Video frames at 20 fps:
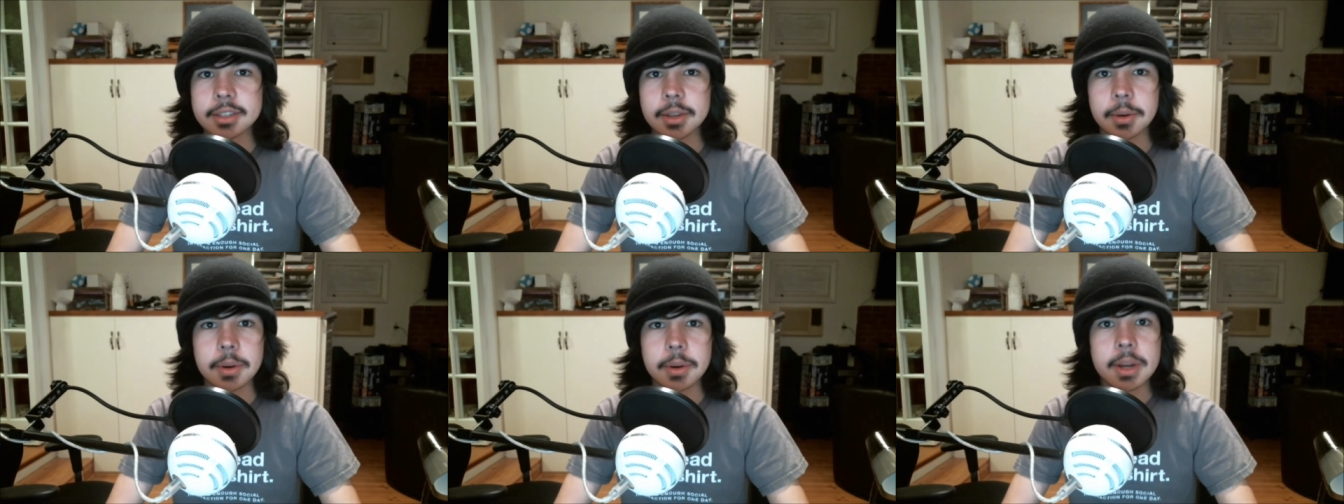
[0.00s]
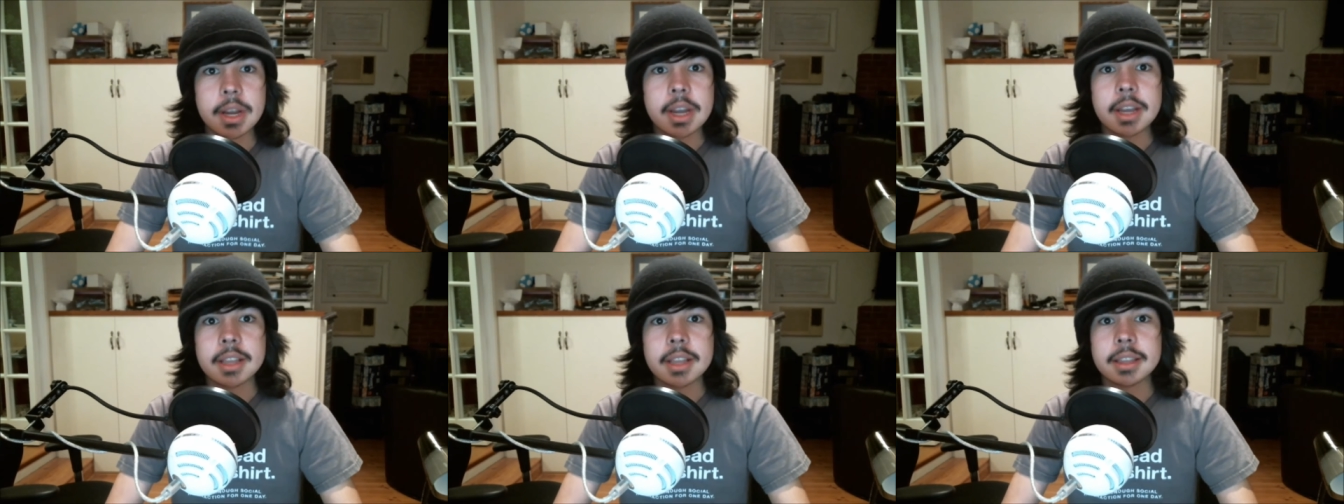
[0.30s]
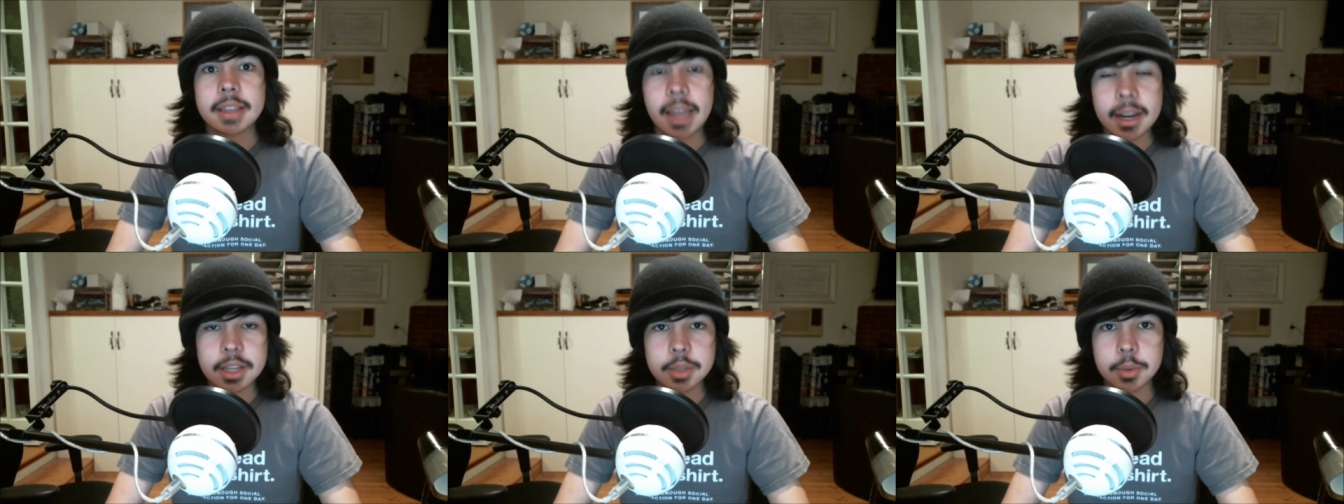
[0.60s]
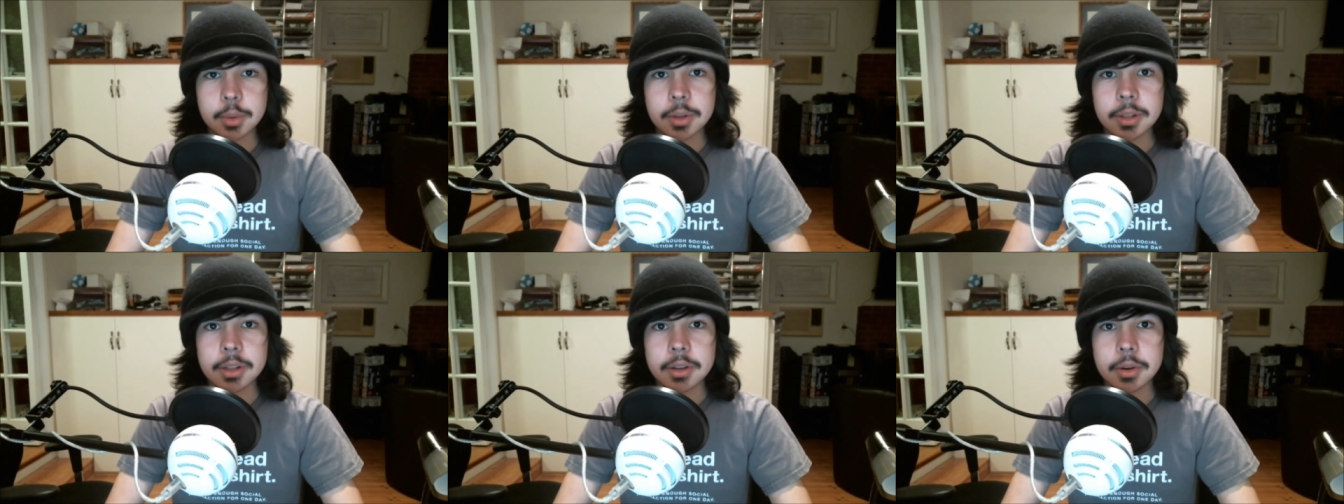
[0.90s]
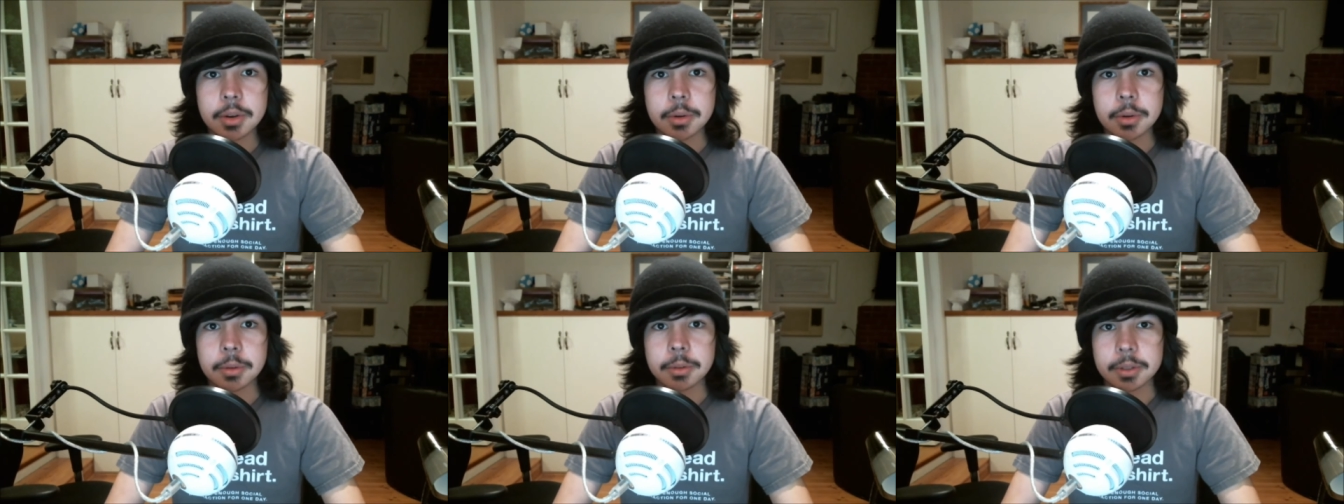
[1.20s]
so that is really
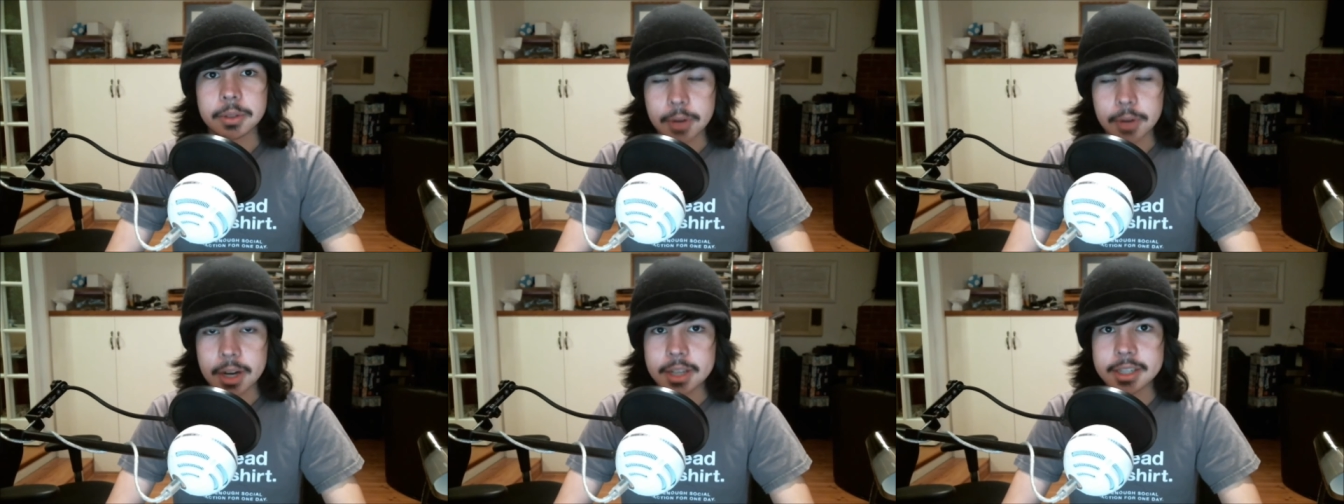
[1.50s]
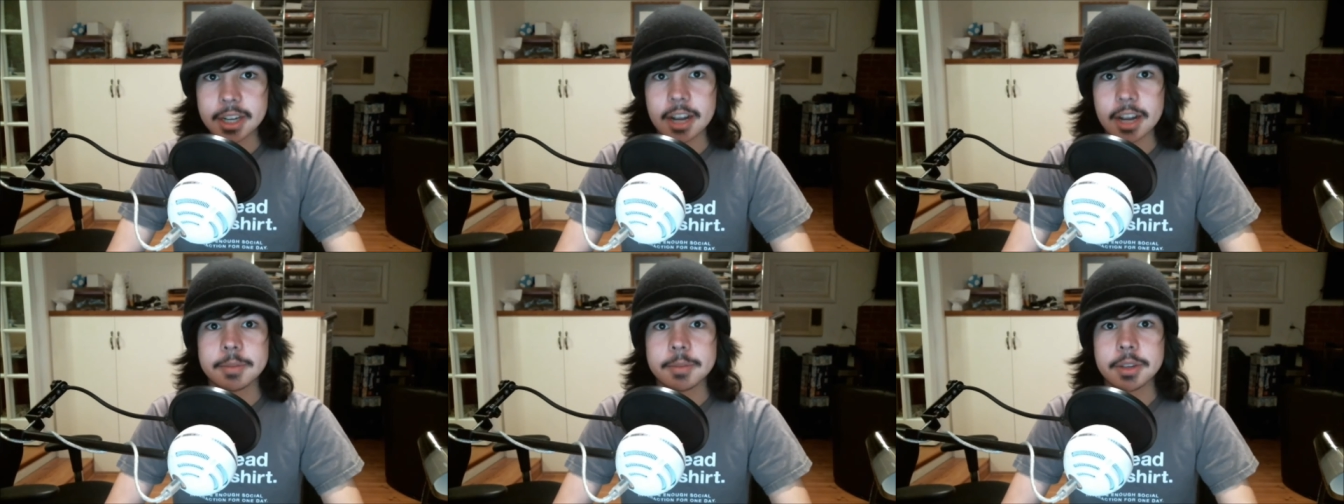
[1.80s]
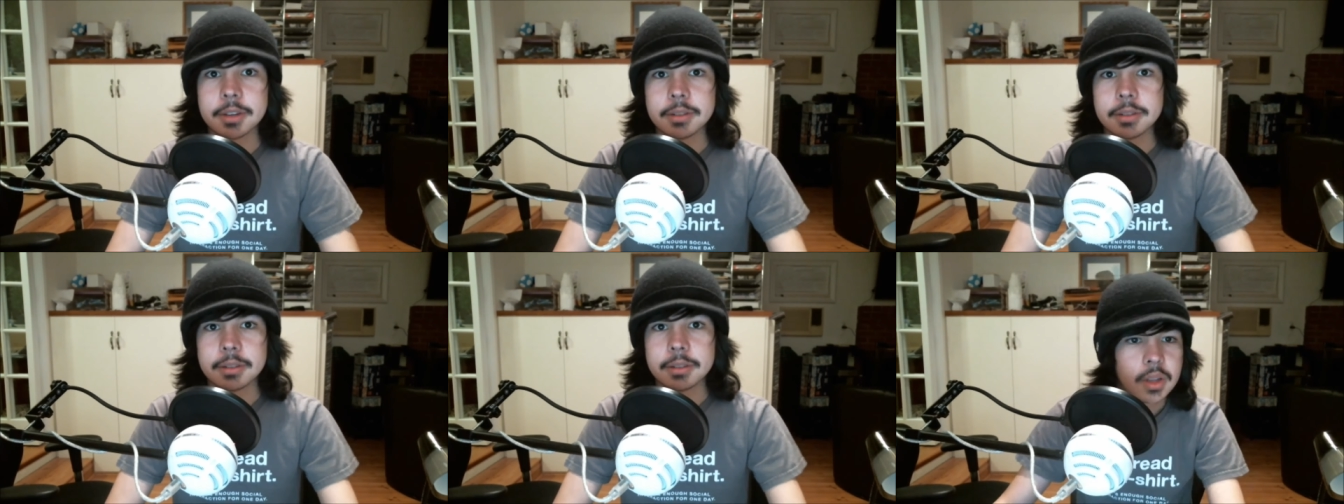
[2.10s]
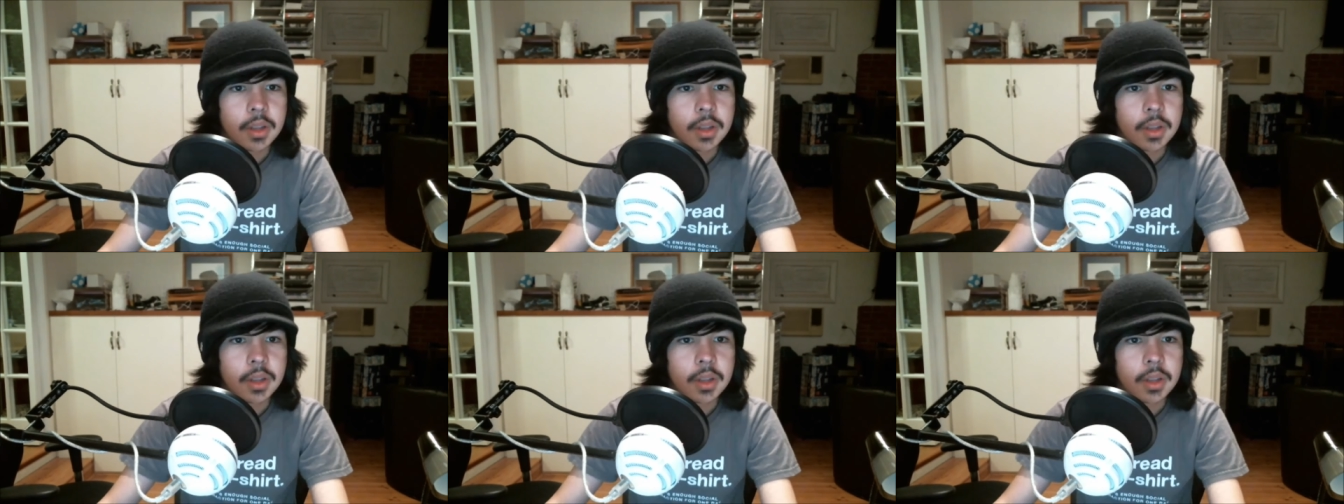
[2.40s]
cool. Great job, dude.